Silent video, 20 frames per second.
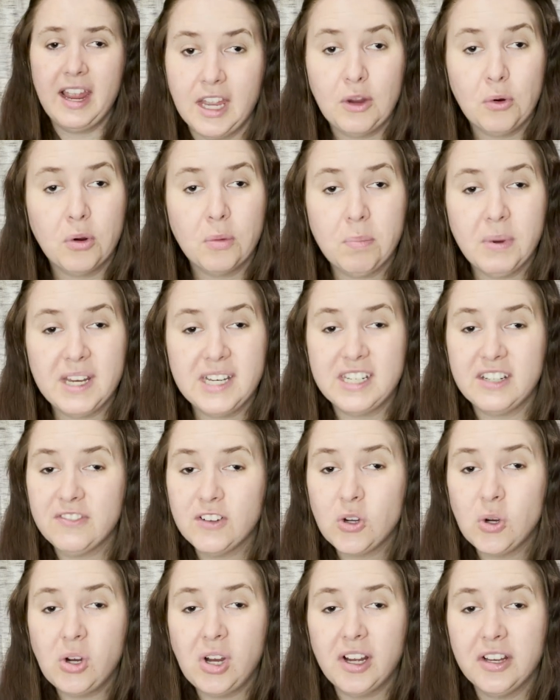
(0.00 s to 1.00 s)
It would be
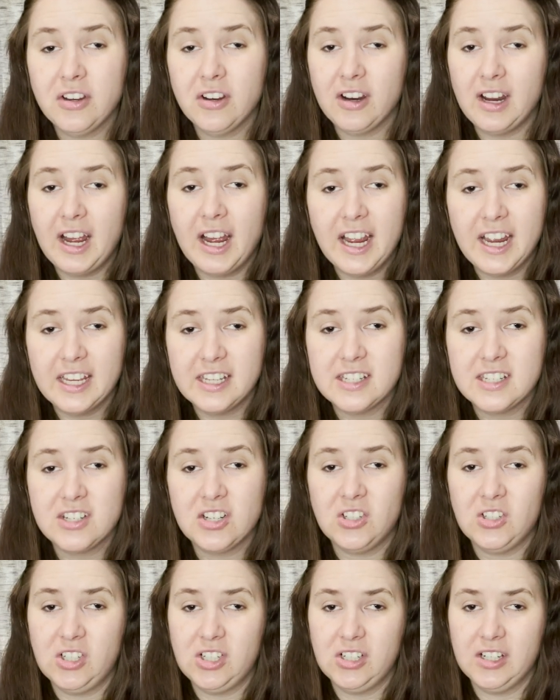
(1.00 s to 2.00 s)
difficult on your eyes
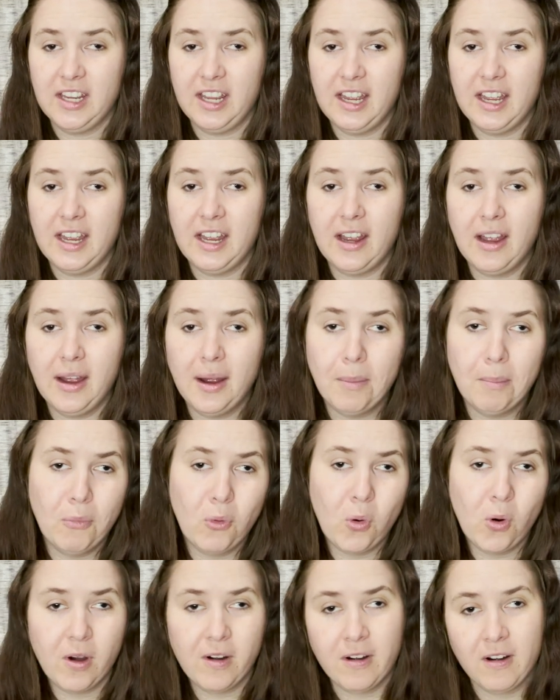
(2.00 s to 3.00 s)
to look at a
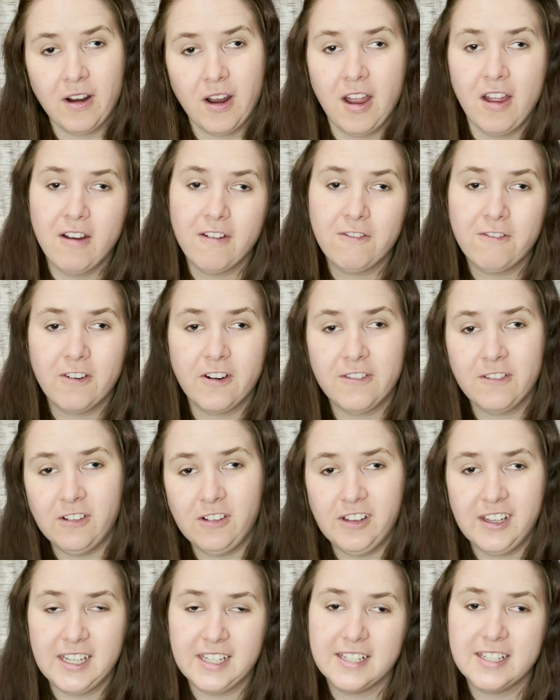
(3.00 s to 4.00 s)
more
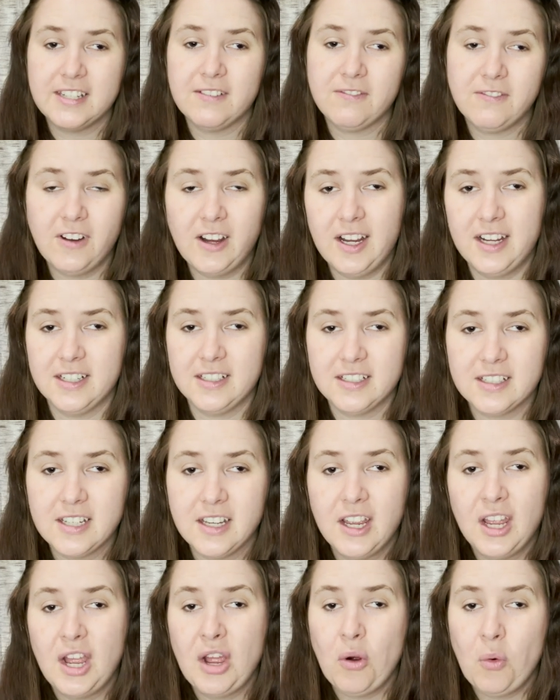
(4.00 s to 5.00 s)
frivolous font
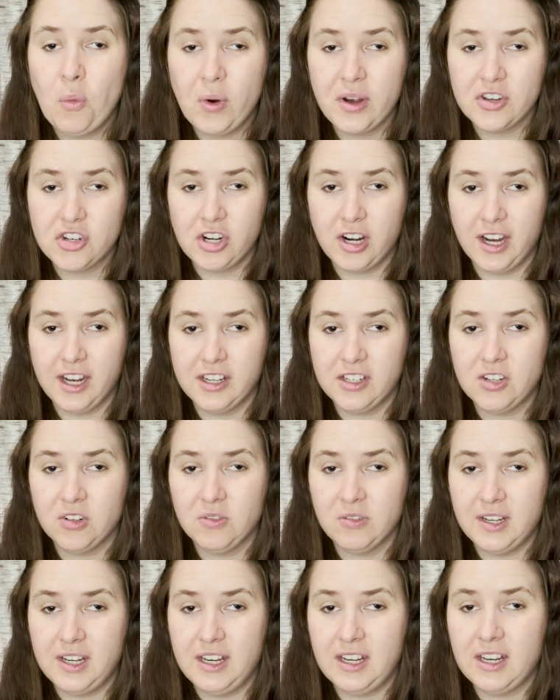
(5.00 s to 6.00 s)
when trying to
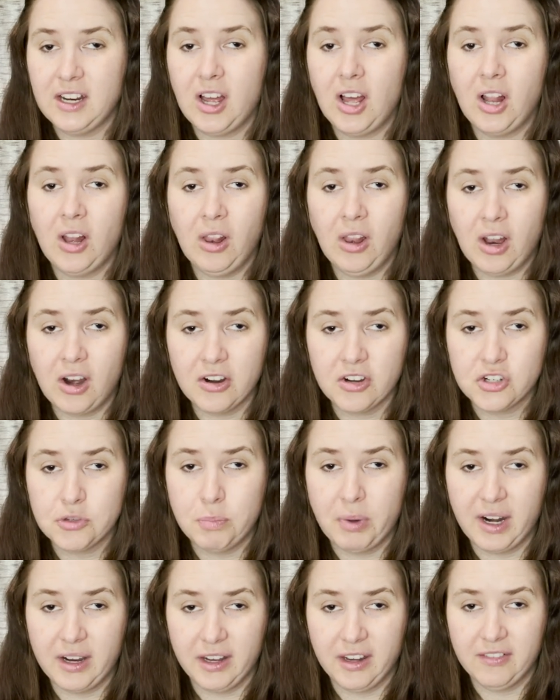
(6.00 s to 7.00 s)
read a large
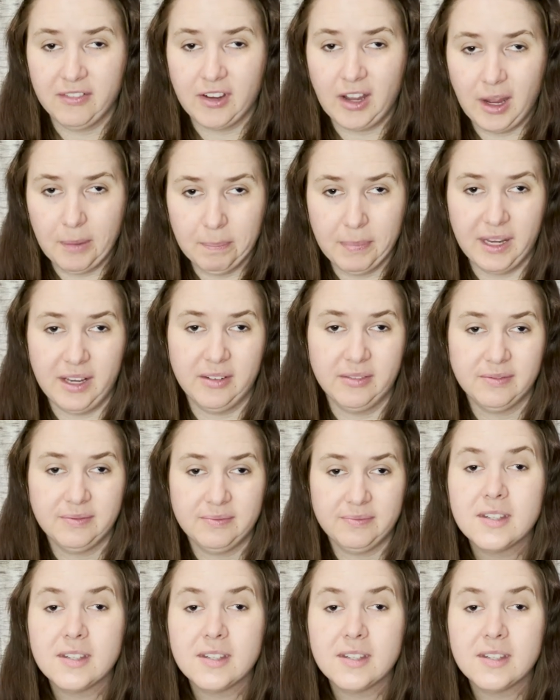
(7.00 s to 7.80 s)
body of copy.